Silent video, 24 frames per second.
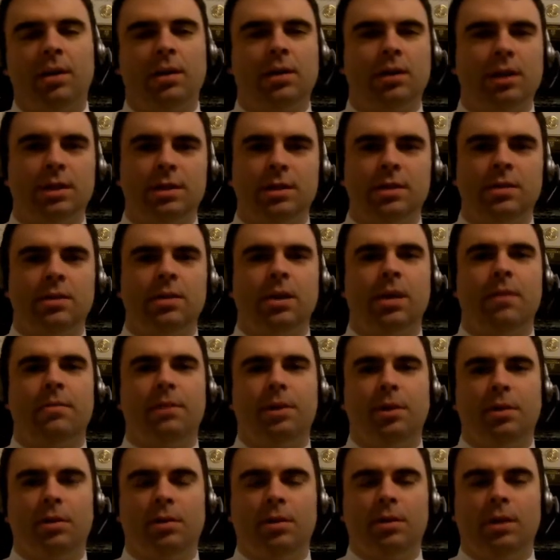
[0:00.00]
Let's stop
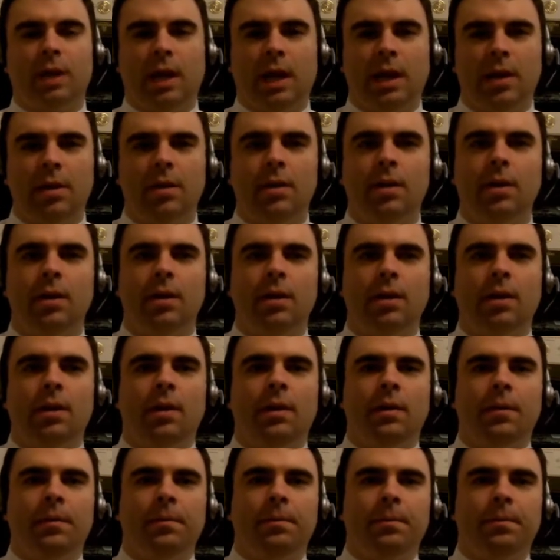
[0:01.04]
hearing that.
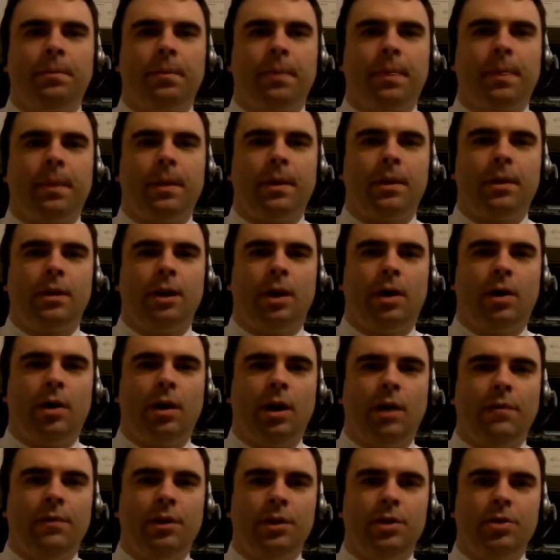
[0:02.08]
Now,
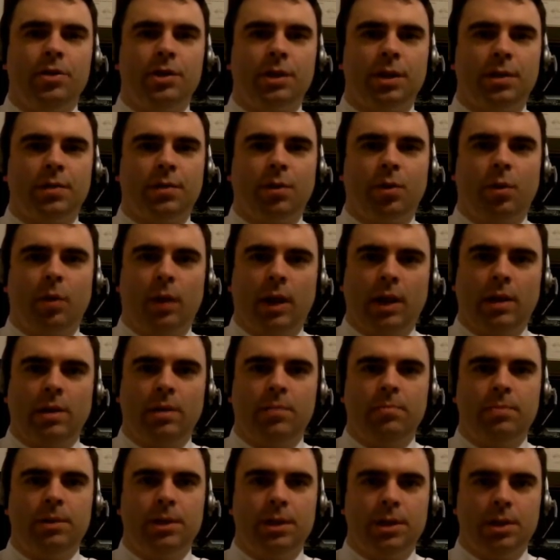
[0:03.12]
having yourself correctly
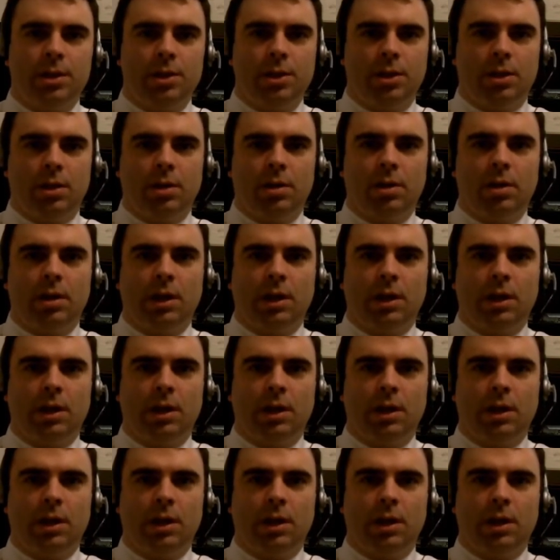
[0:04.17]
positioned,